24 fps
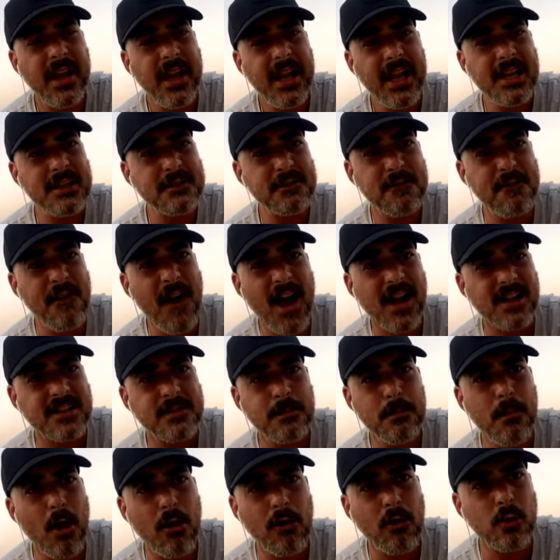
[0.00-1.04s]
It's fucked.
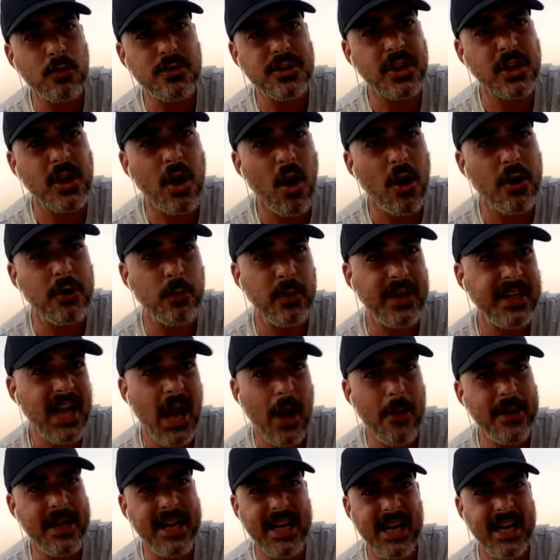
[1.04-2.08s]
Morals are gone. We
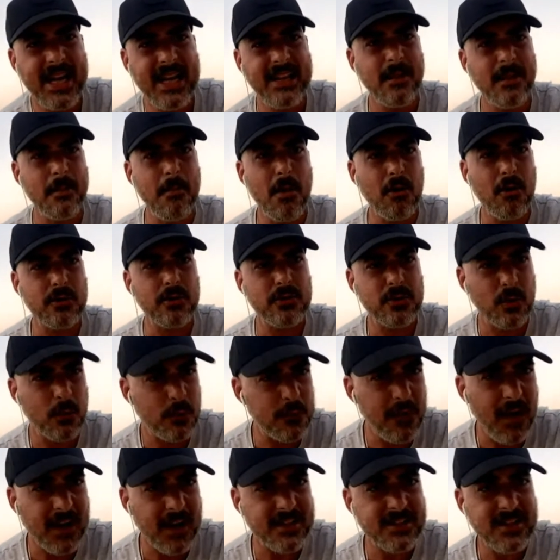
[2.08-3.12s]
know in Italy the morals all
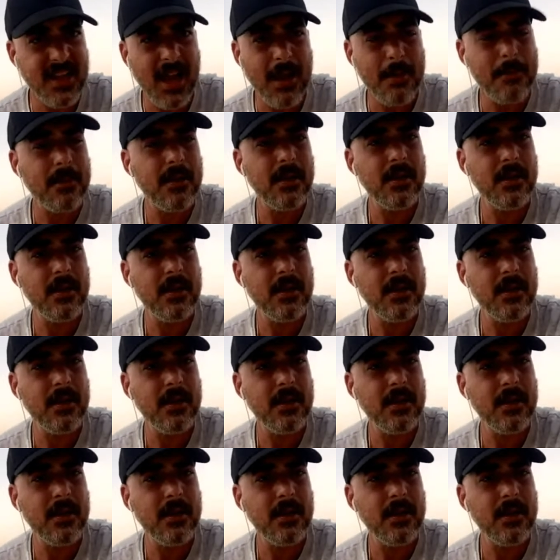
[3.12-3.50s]
fucked up.